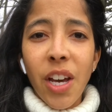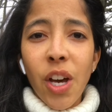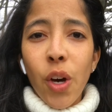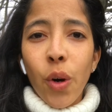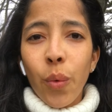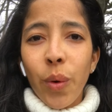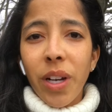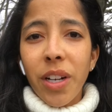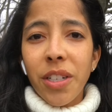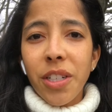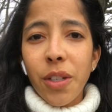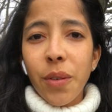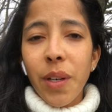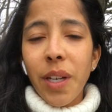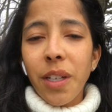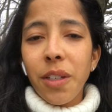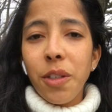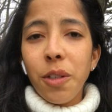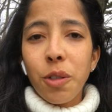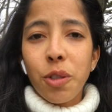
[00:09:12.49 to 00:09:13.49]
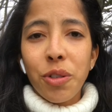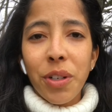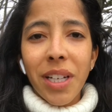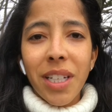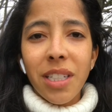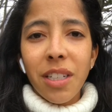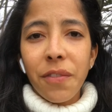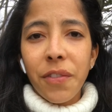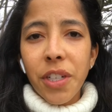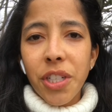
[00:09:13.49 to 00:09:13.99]
We are doing nutrient
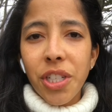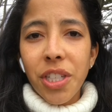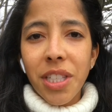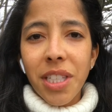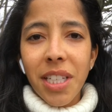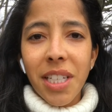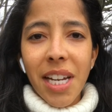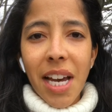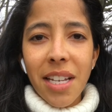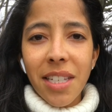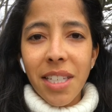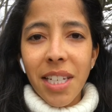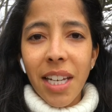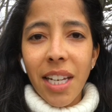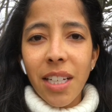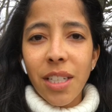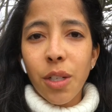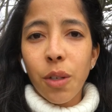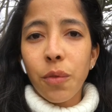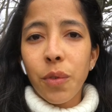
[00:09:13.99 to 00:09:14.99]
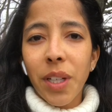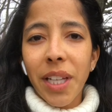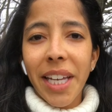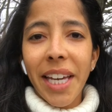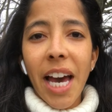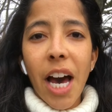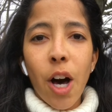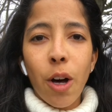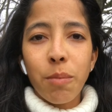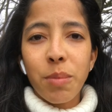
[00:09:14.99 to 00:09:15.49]
deficiency testing to really
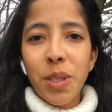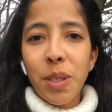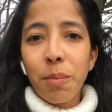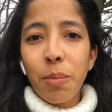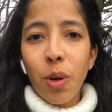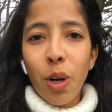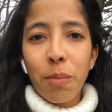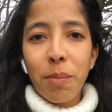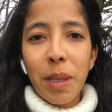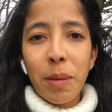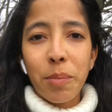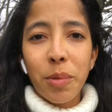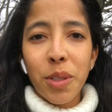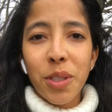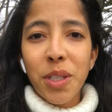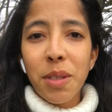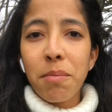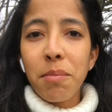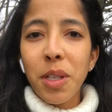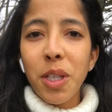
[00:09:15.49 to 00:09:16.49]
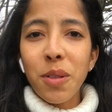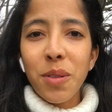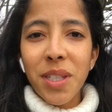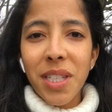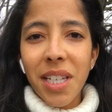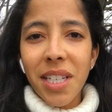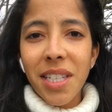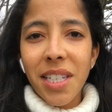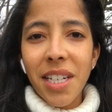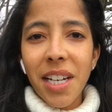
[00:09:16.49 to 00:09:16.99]
help support people's immune
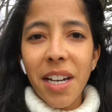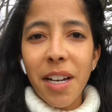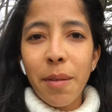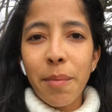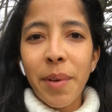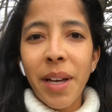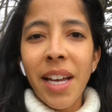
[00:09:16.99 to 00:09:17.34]
system,